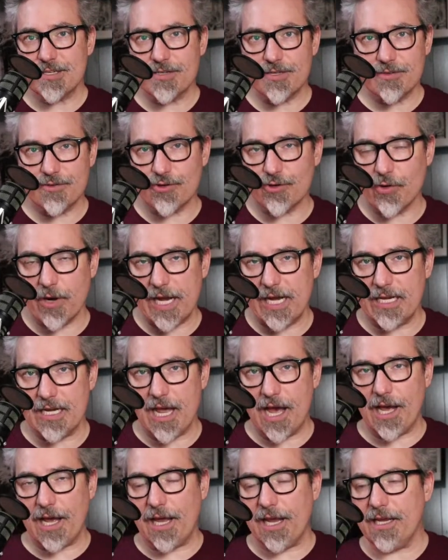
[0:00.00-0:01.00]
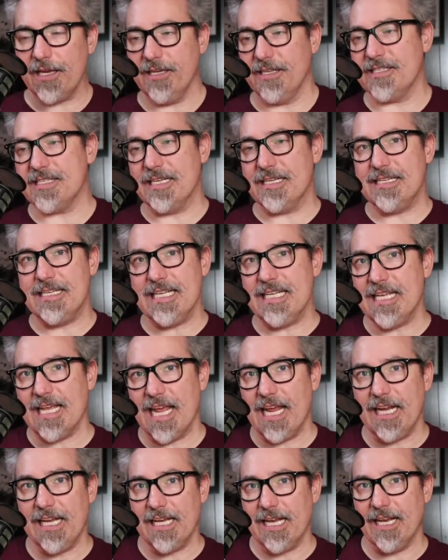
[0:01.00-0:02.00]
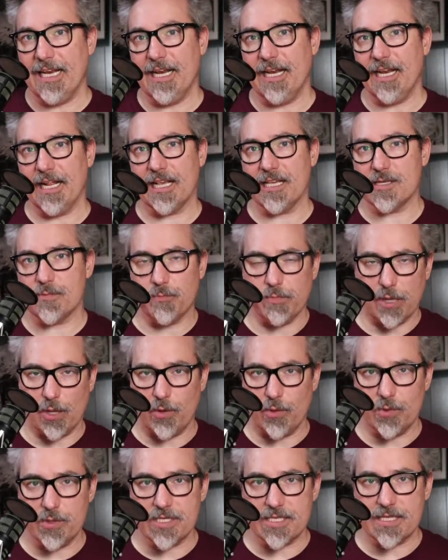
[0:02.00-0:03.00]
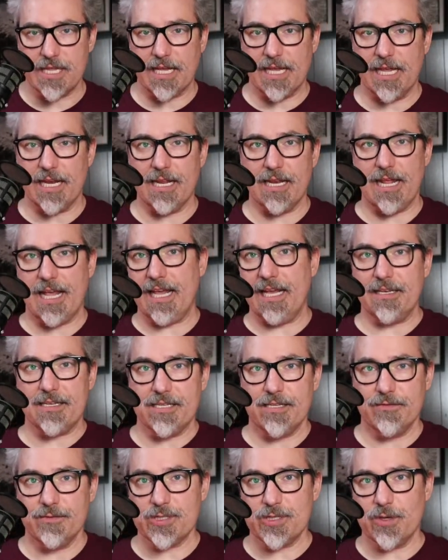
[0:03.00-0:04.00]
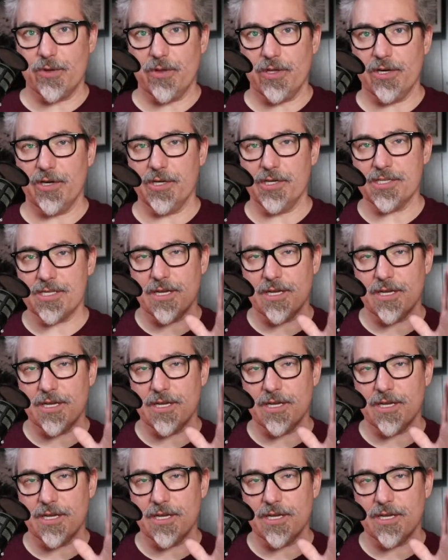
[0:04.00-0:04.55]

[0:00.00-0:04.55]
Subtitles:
trait die and it's a D8 and it explodes, they get an 8. So there's